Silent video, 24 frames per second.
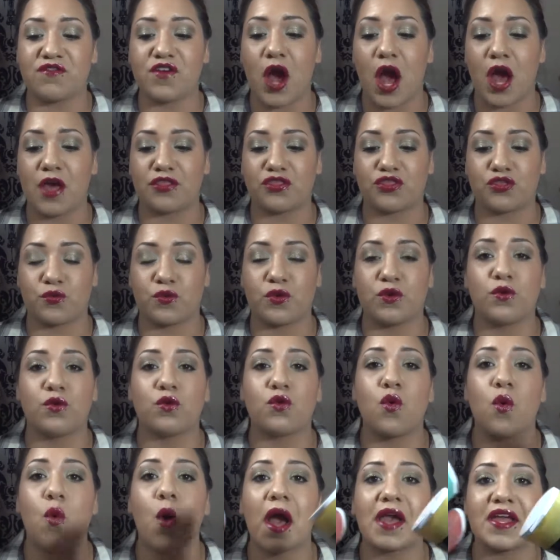gone through
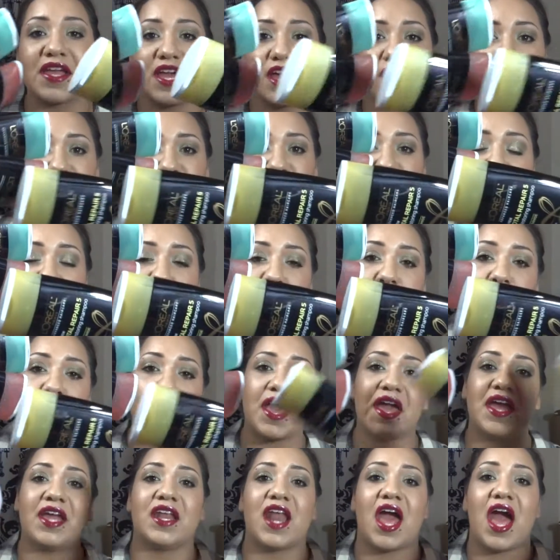quite a few
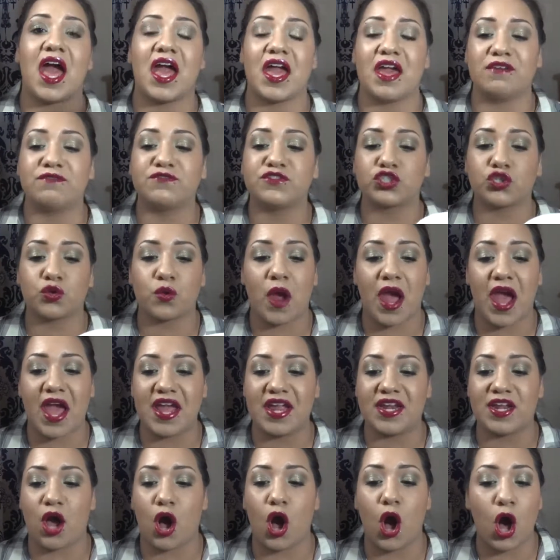and I've
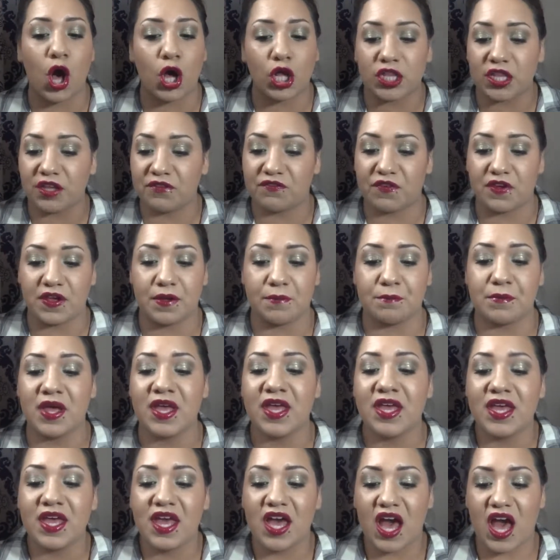tried all of them
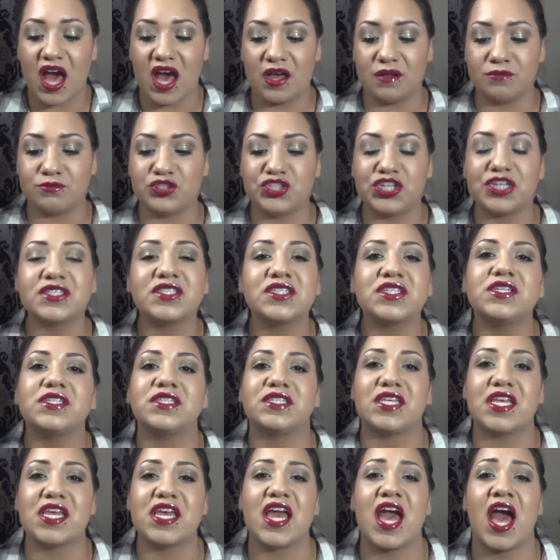um, just to
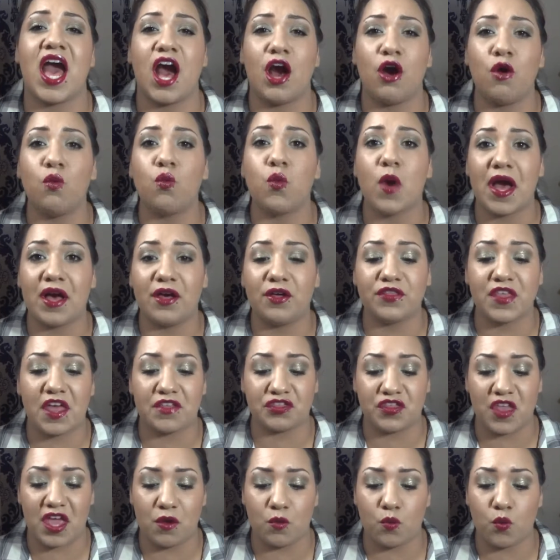see how well that
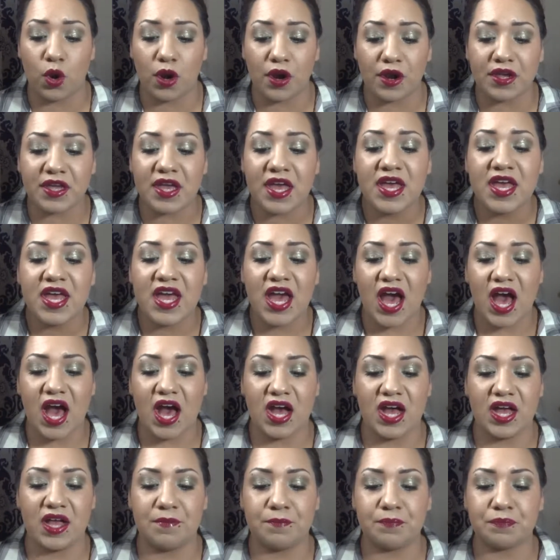they work.
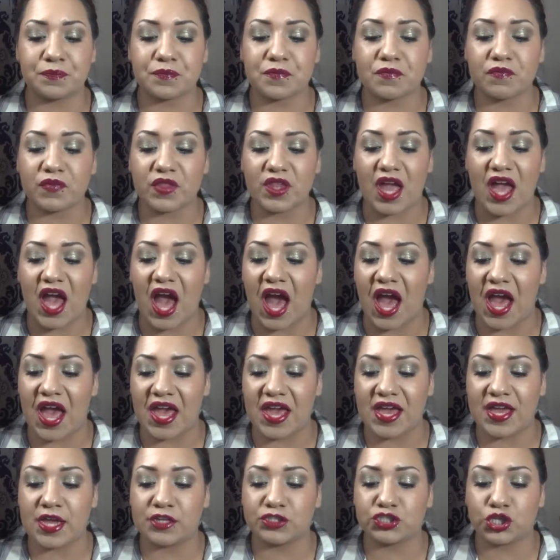Um,
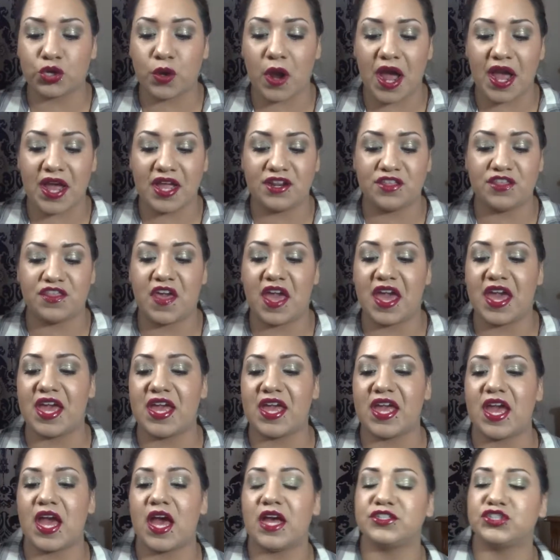I tried
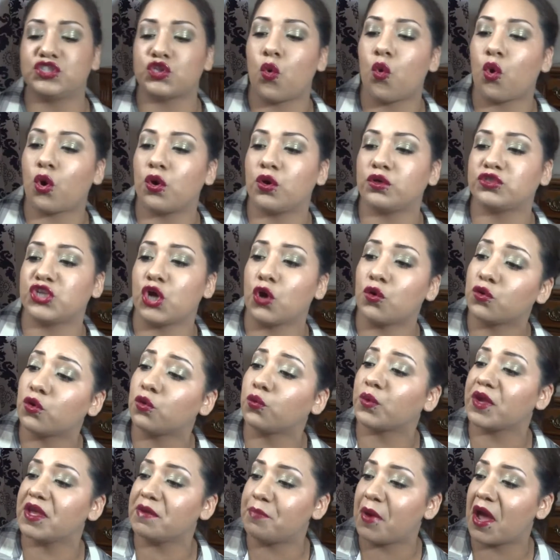the Total
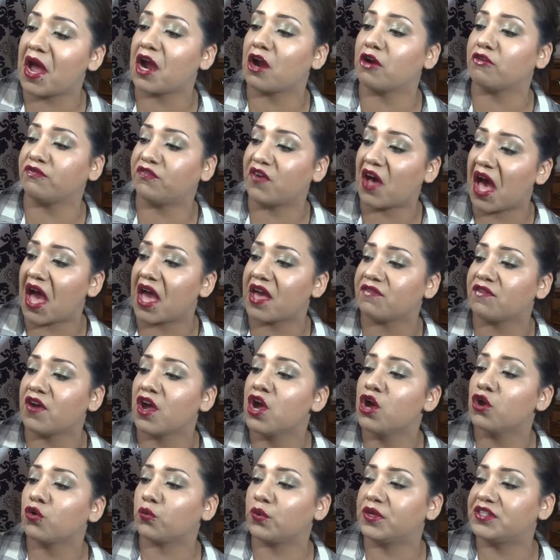Repair 5
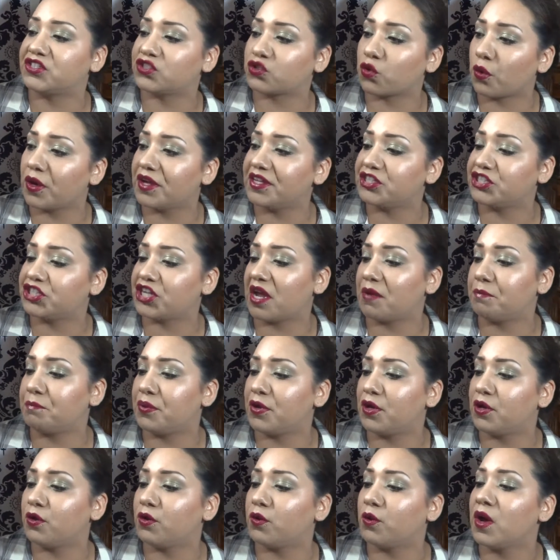Restoring
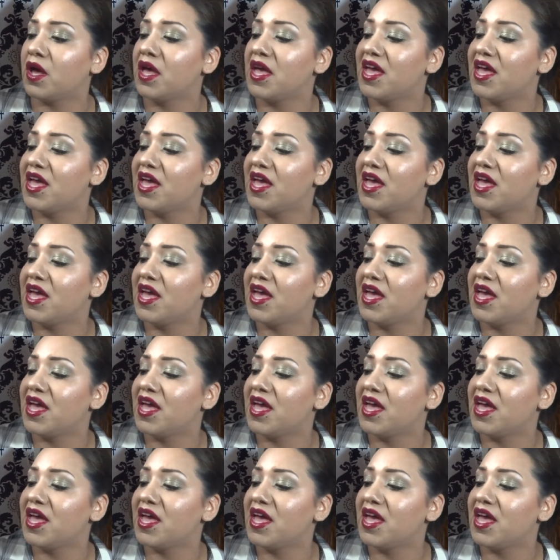Shampoo.